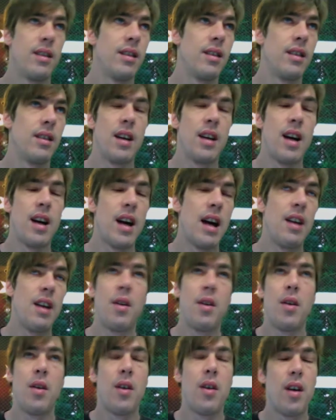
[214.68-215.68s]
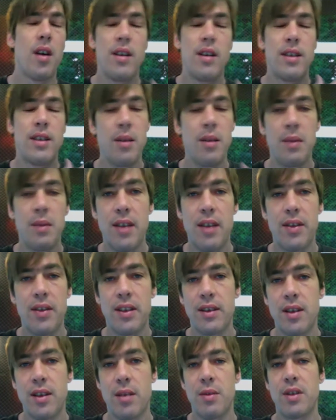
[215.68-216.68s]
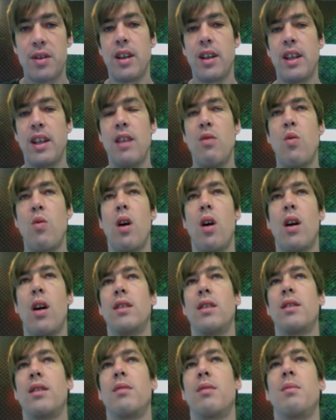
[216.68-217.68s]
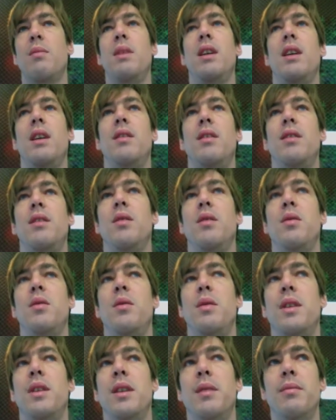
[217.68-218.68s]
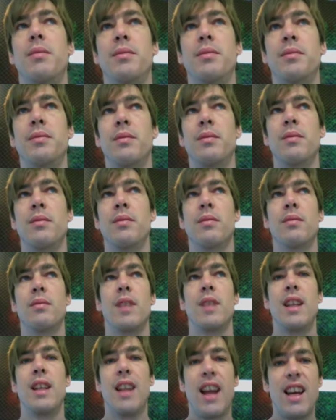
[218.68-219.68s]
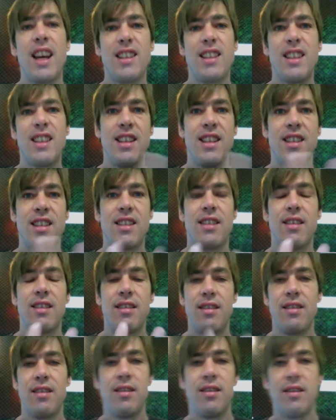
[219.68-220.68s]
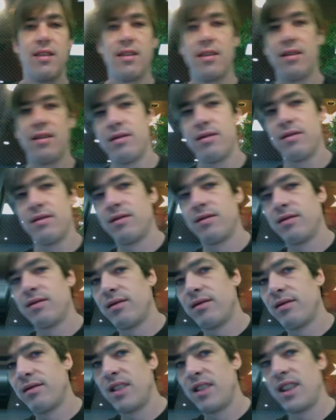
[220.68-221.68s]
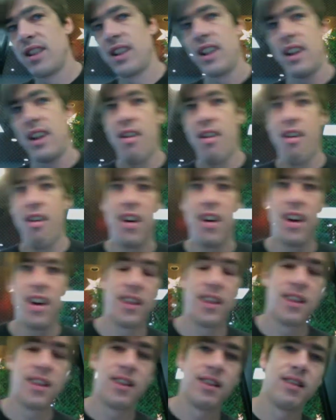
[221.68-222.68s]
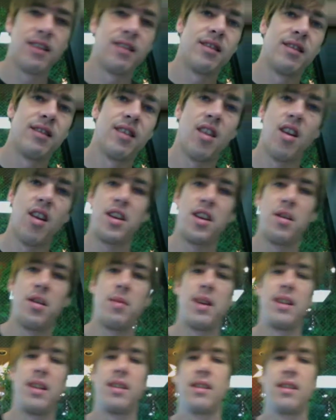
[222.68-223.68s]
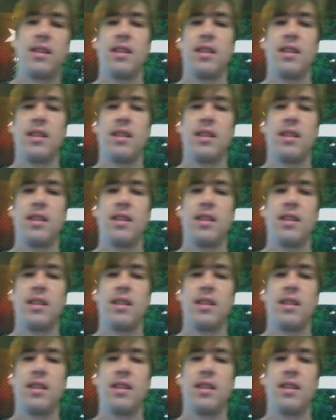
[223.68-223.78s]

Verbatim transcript: I don't know. On some level, it's almost like he wants me to. He likes these really ardent arguments.